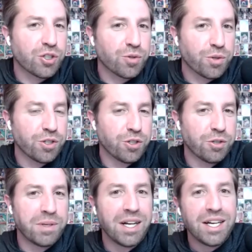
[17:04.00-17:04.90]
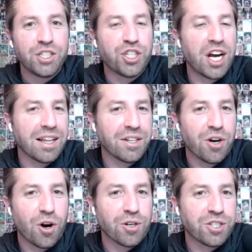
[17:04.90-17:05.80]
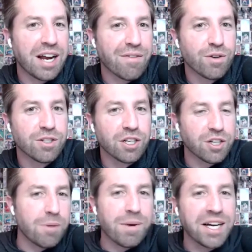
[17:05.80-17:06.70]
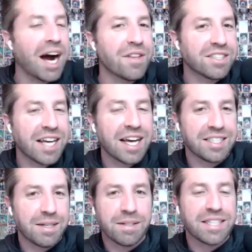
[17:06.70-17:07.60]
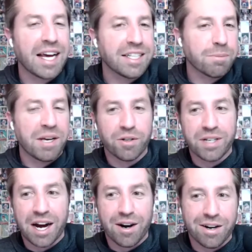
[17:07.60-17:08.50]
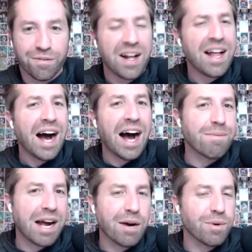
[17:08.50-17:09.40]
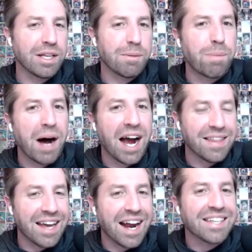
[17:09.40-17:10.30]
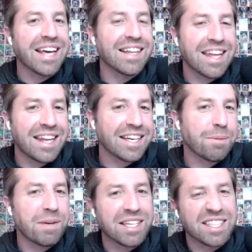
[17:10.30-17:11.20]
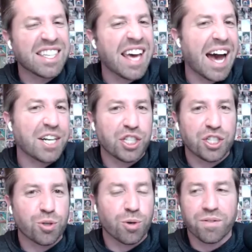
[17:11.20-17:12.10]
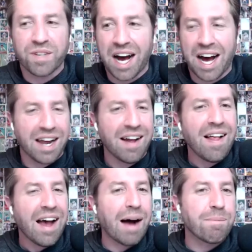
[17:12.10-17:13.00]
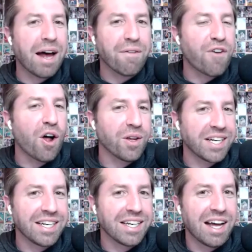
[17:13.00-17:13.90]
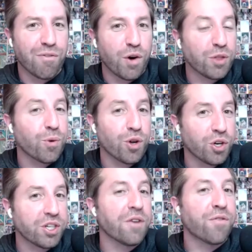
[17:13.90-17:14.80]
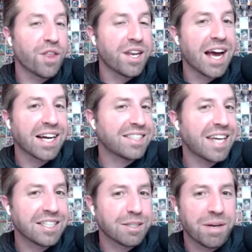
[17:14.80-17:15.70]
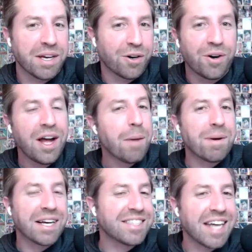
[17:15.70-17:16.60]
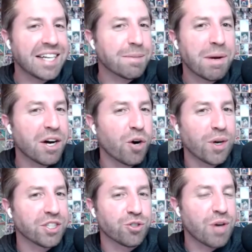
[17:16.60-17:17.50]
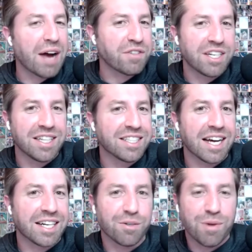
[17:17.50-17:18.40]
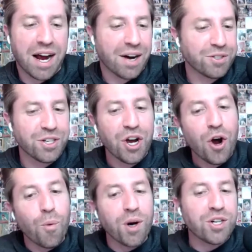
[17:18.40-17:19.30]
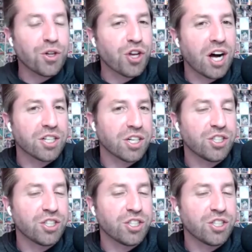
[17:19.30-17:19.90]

groom Jalen Hurts, and everyone's like, oh, my God, this Taysom Hill narrative. I'm not really buying that. I get that he can be this gadget sort of guy. I'm not falling in love with we're looking for the next Taysom Hill because Taysom Hill wasn't drafted in the 2nd round. What are your thoughts on